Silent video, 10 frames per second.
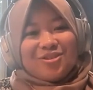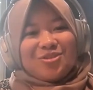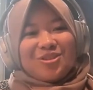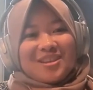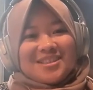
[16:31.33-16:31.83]

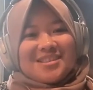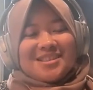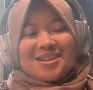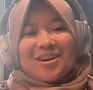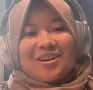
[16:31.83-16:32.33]
to the
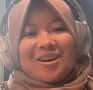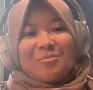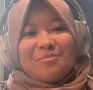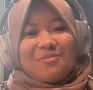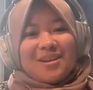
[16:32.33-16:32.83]

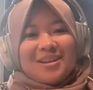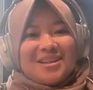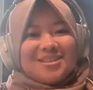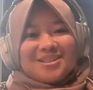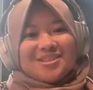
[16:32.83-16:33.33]
startup
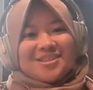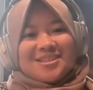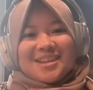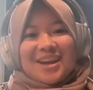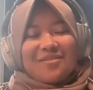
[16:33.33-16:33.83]
leaders,
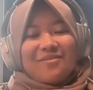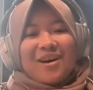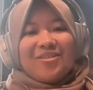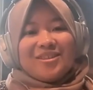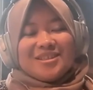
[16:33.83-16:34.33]
tech
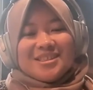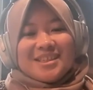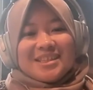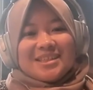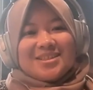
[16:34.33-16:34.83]
founders,
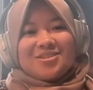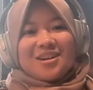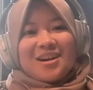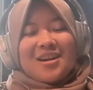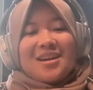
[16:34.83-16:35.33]

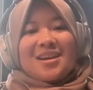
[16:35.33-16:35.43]
etc.